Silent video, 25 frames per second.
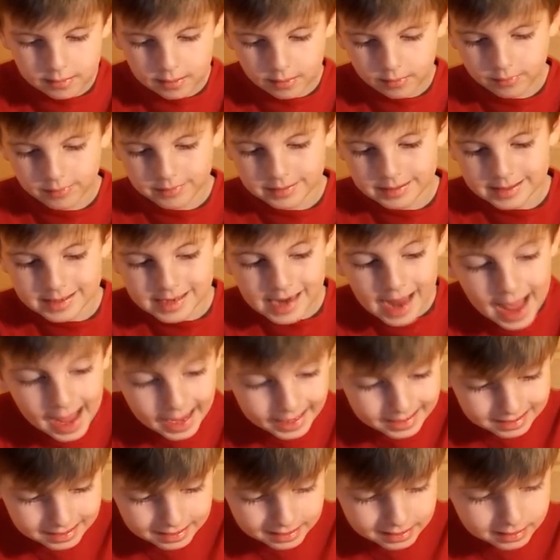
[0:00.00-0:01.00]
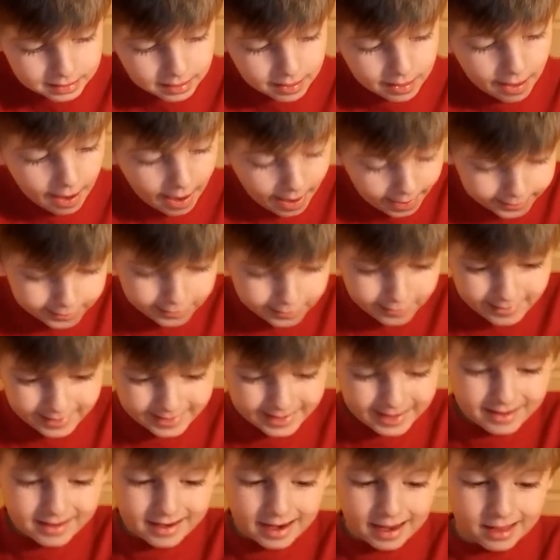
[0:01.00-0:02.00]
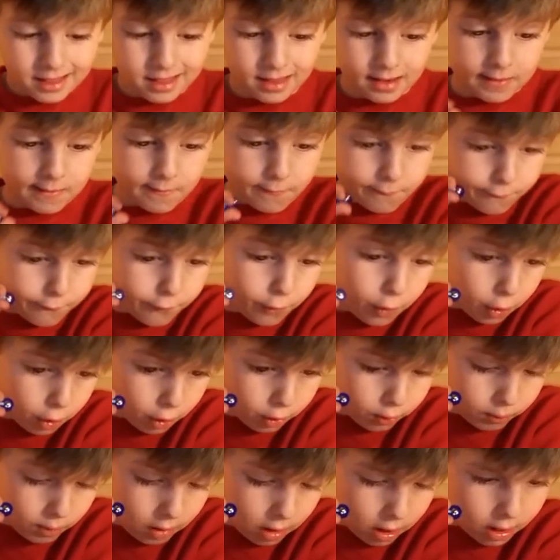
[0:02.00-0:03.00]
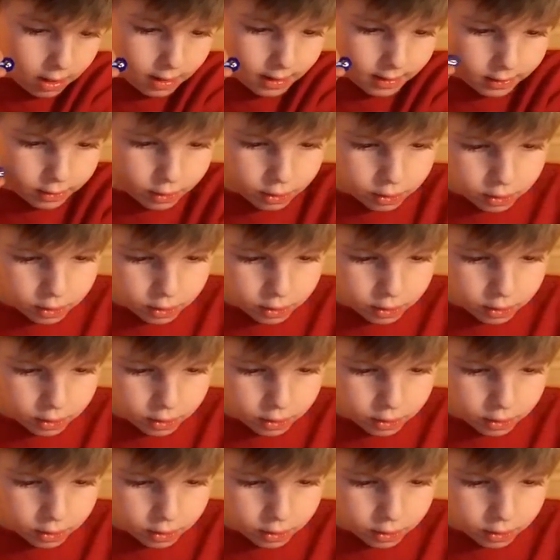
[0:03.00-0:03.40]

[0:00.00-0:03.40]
So next, I'm going to take this four rod